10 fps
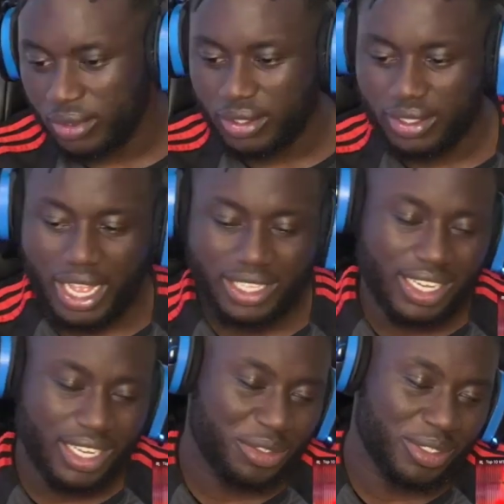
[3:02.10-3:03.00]
That's
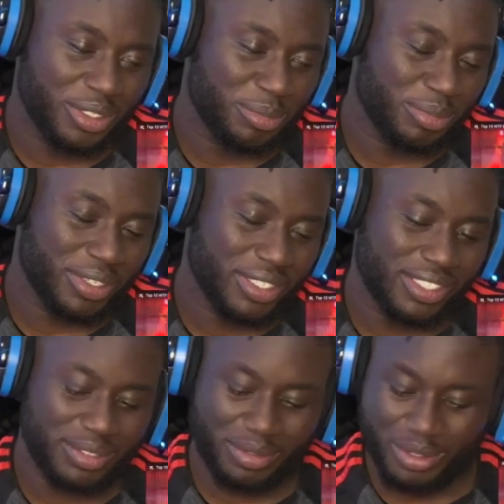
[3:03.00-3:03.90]
actually
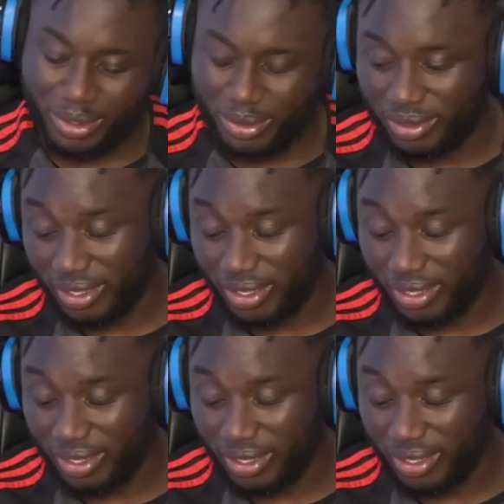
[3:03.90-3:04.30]
impressive, you know.